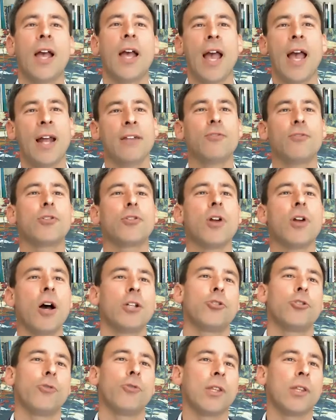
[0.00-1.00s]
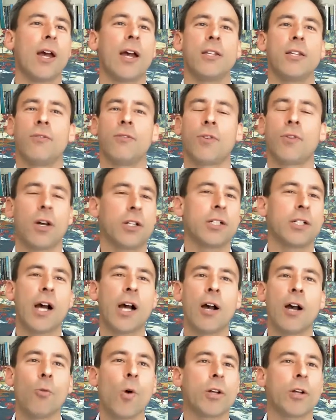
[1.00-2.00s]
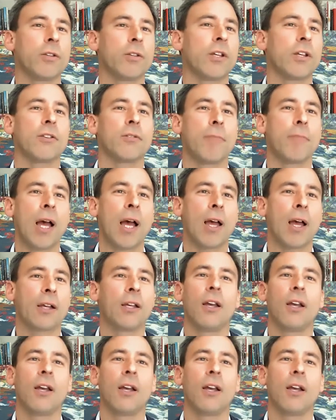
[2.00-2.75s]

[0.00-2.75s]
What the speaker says: And if you're not doing that, you've got to dial one or the other back.